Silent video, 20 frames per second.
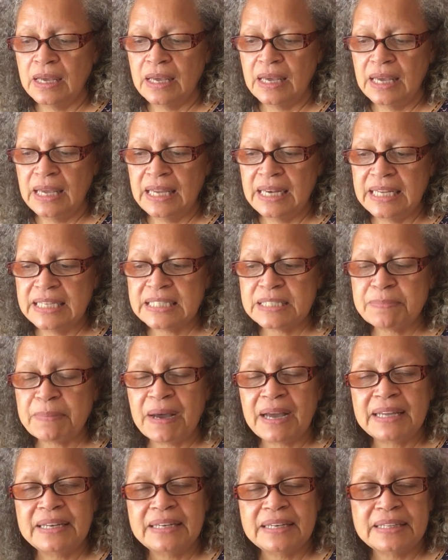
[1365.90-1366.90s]
And it's
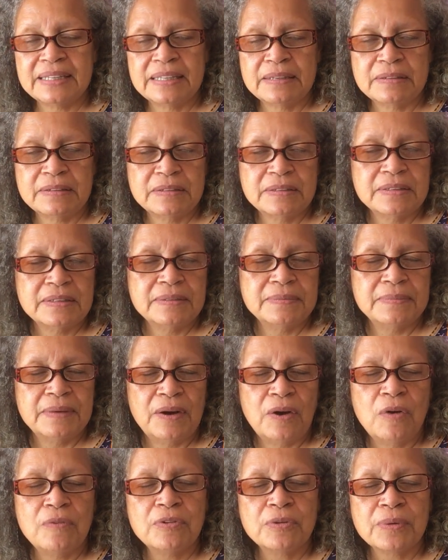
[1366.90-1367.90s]
by, the
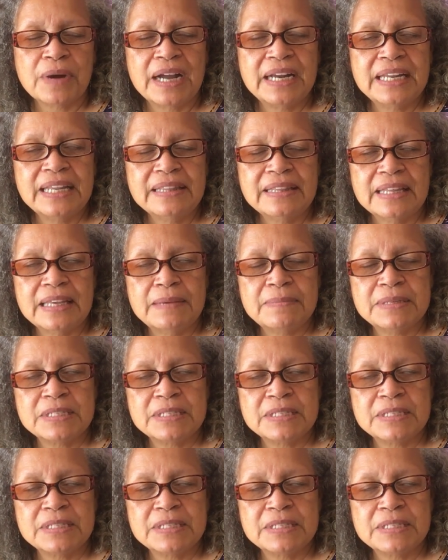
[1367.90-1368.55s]
overriding theme